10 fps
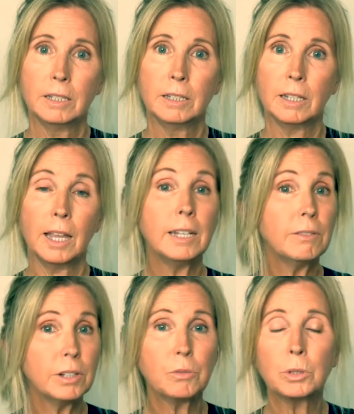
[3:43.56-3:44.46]
And even
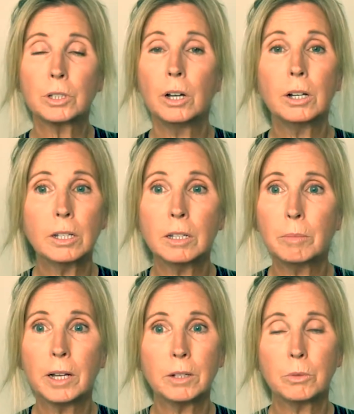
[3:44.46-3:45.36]
if we're talking
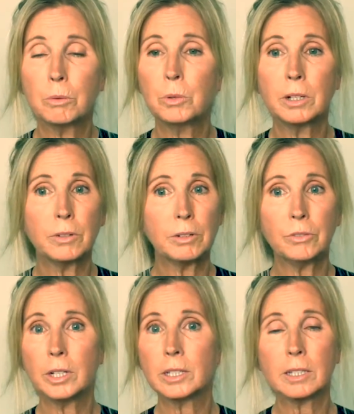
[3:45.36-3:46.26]
about it with one of our
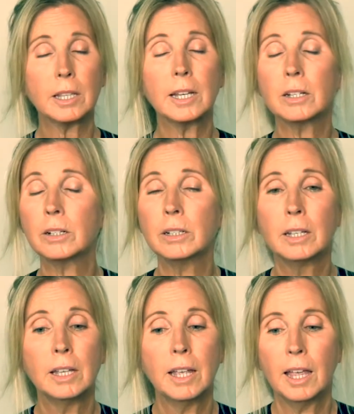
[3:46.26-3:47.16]
friends later,
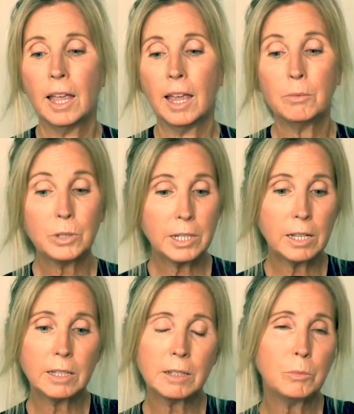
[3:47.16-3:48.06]
and we're
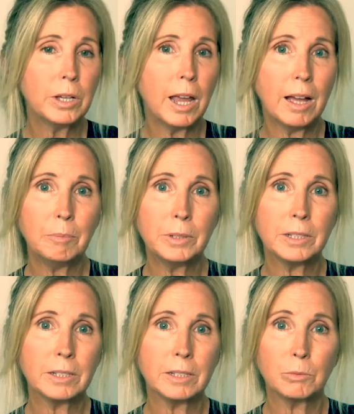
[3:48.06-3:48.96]
telling them what
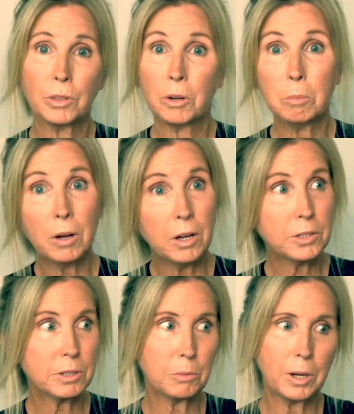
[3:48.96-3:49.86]
happened with our boss,
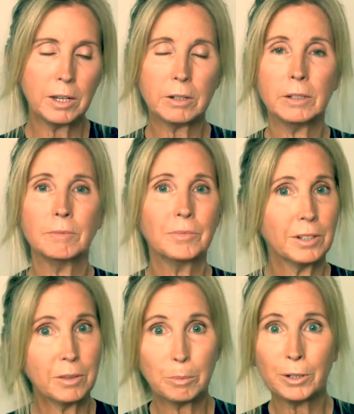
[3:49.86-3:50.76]
the waiter,
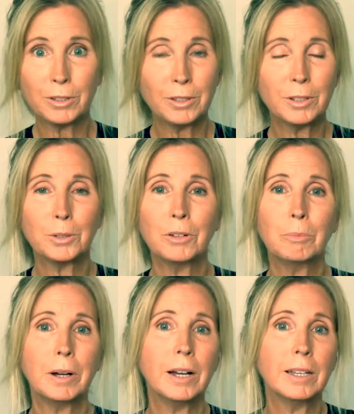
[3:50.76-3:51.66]
the person that drove
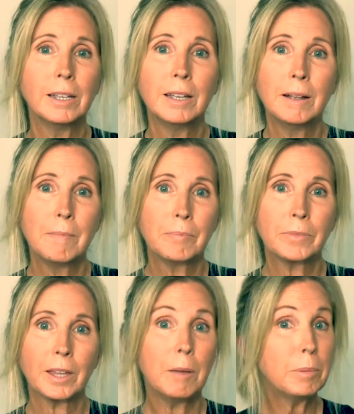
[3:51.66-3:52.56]
by,
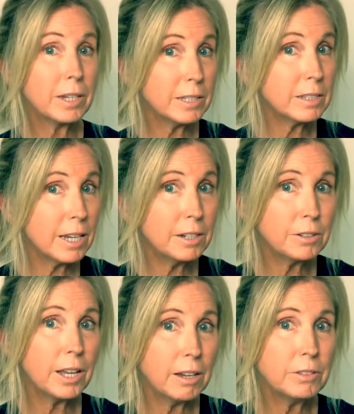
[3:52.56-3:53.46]
and because they don't
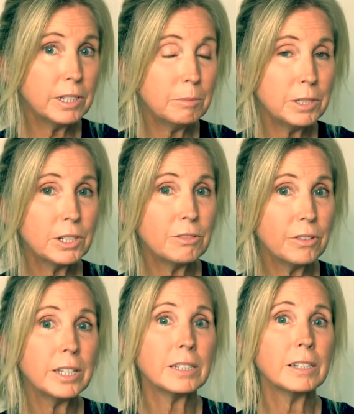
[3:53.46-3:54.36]
have an image
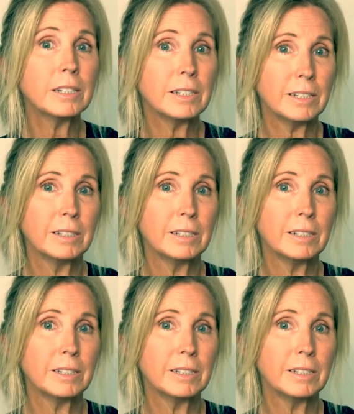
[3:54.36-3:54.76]
invested in it,